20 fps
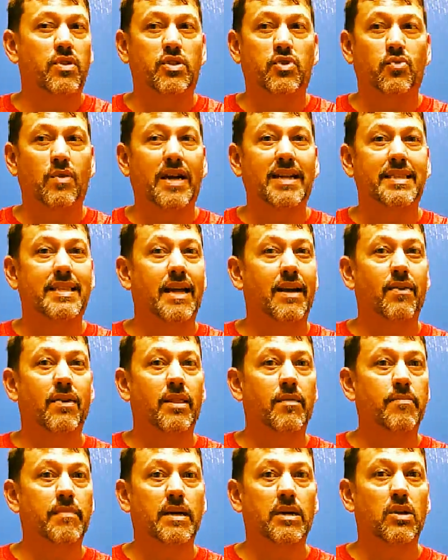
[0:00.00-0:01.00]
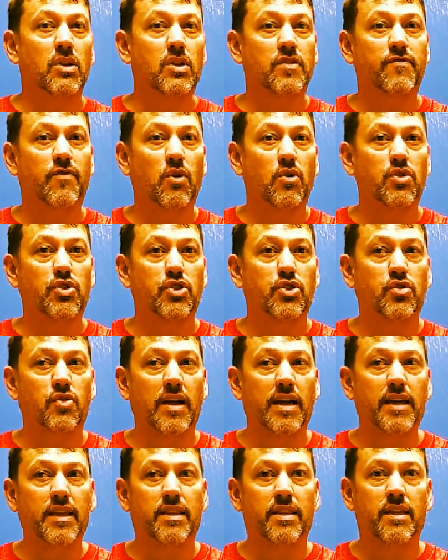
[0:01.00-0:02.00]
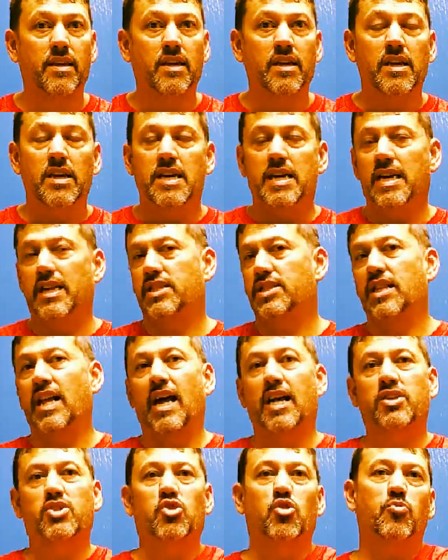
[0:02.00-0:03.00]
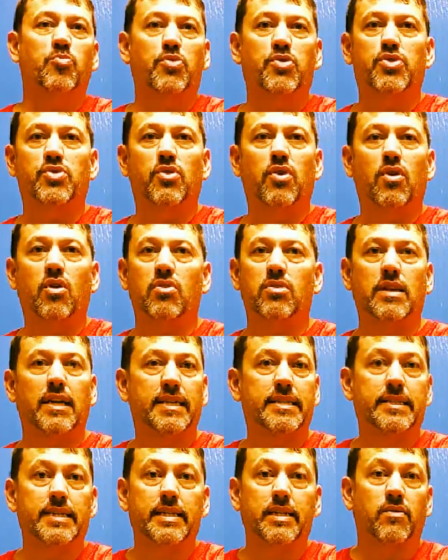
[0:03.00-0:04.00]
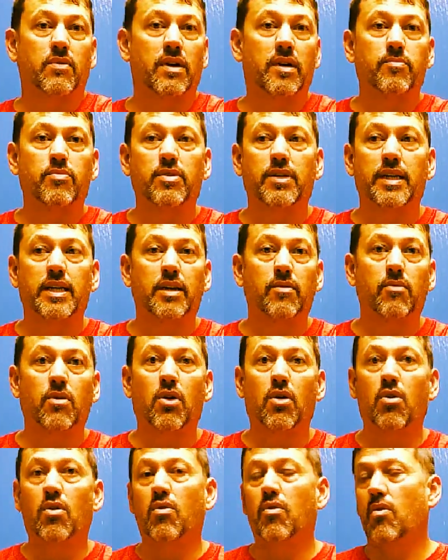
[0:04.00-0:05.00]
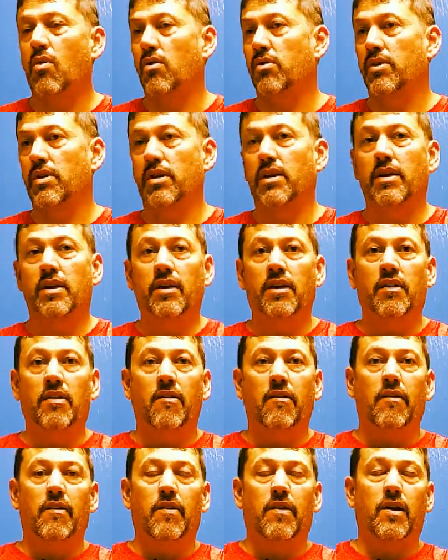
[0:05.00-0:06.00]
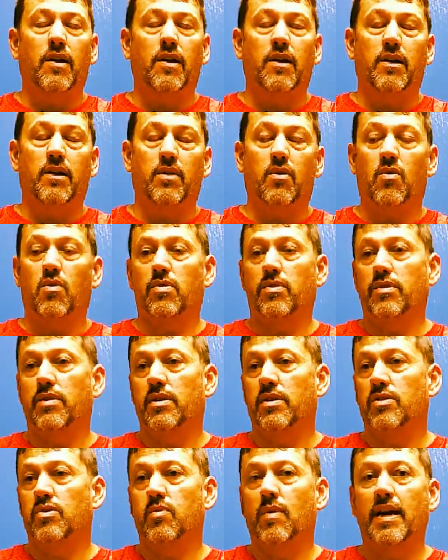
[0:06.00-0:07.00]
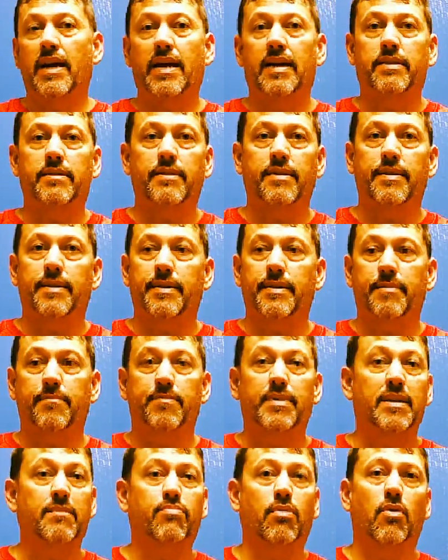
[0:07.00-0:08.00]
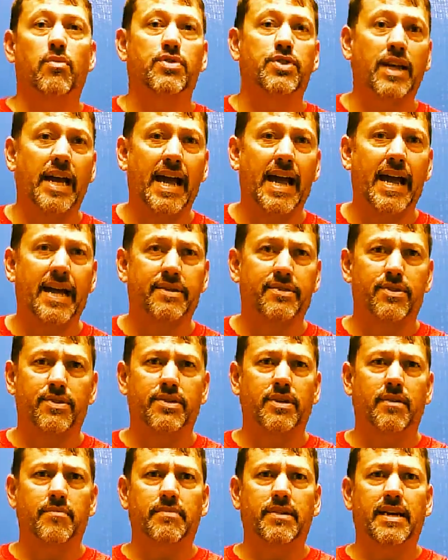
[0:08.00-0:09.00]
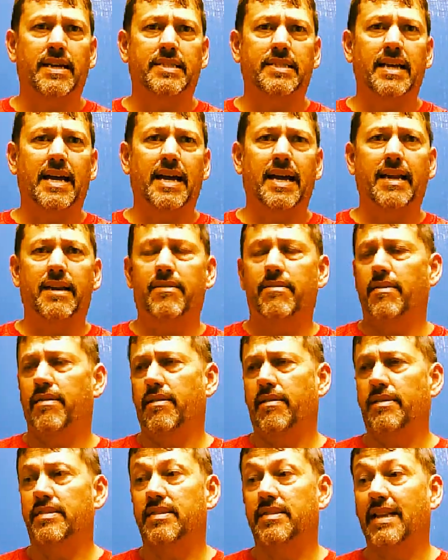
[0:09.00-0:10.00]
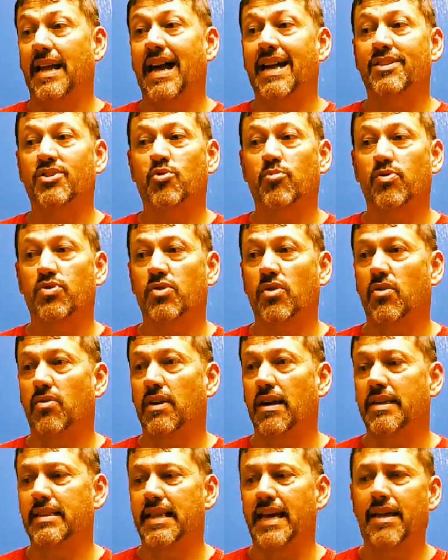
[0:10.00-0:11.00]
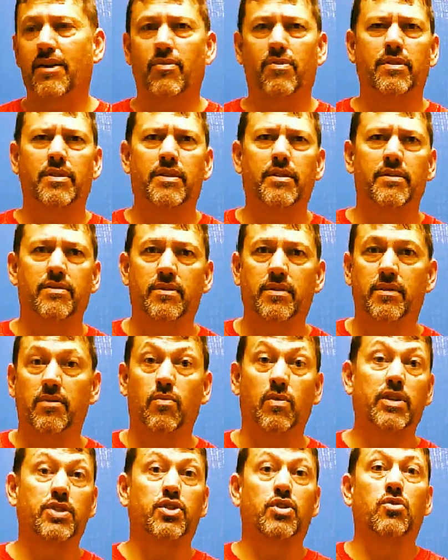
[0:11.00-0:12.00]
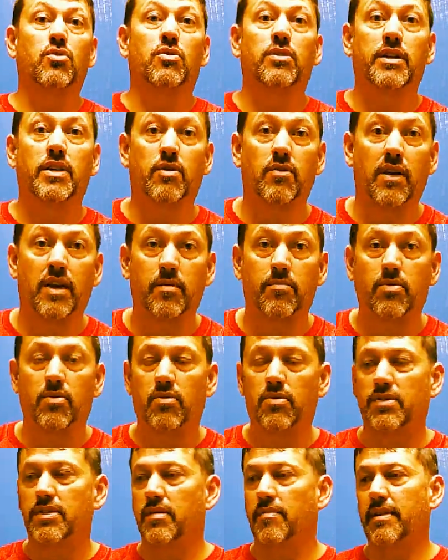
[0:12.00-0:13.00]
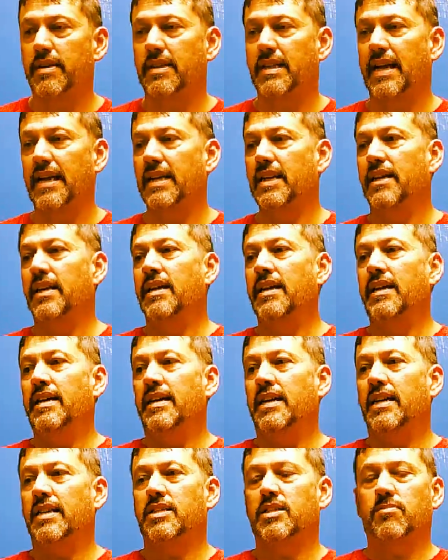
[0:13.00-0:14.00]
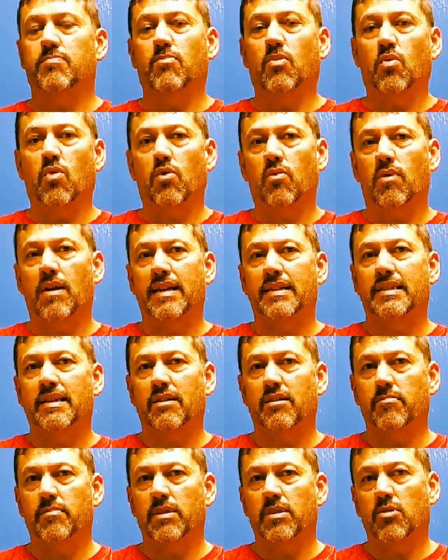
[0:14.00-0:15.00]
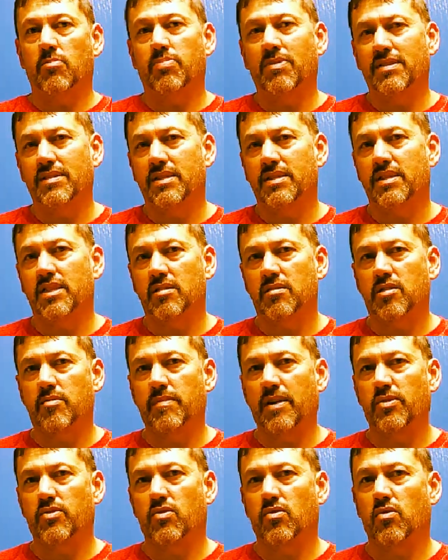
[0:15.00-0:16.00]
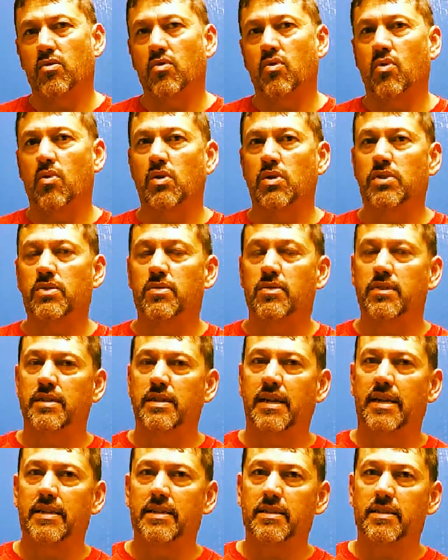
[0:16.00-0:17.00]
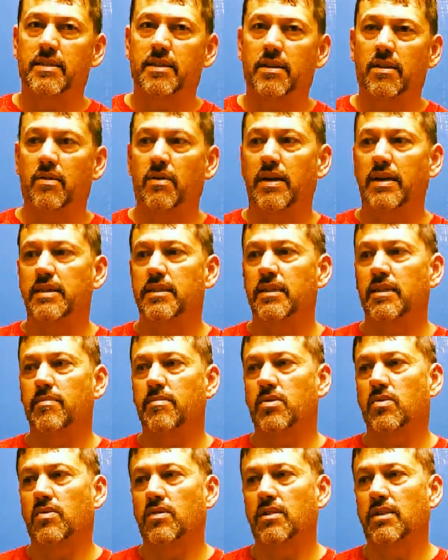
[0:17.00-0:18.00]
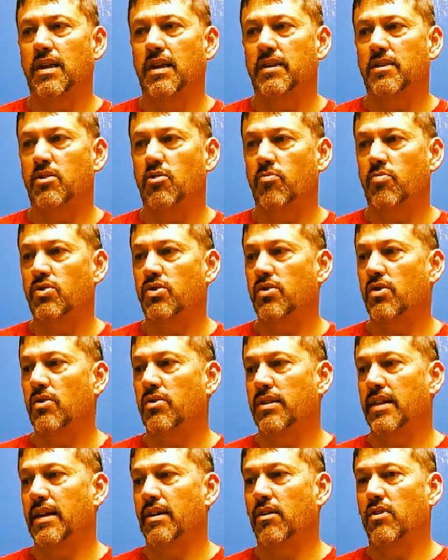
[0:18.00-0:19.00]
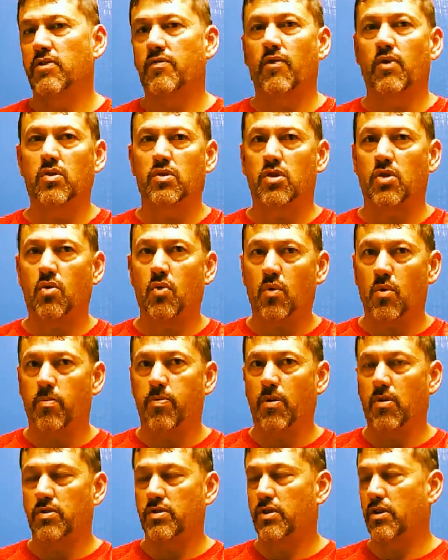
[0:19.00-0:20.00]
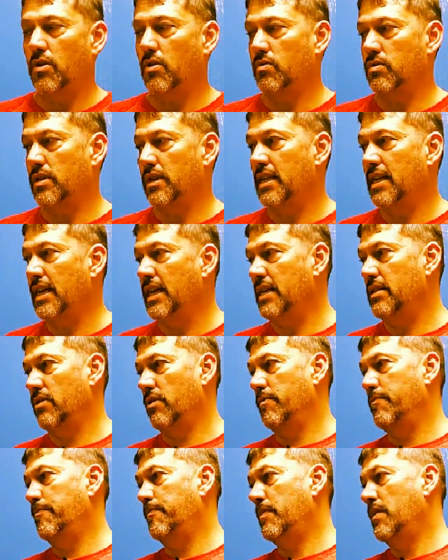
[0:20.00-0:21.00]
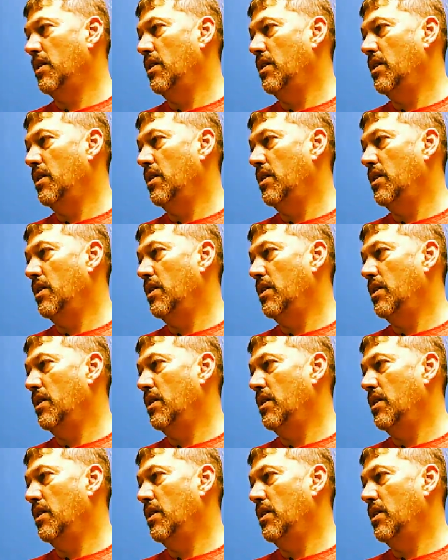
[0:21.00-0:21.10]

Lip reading: It's right there in the middle as far as strength. It's not super strong like the Incredible Hero or the Swag Big Bro Jacked or something like that. It's not super strong like that, or the original Incredible or something like that. It's more right there in the middle. Plus, it's a symmetrical core, so it's not, you know, ASIM, so it's not super strong there as far as the core parts goes either.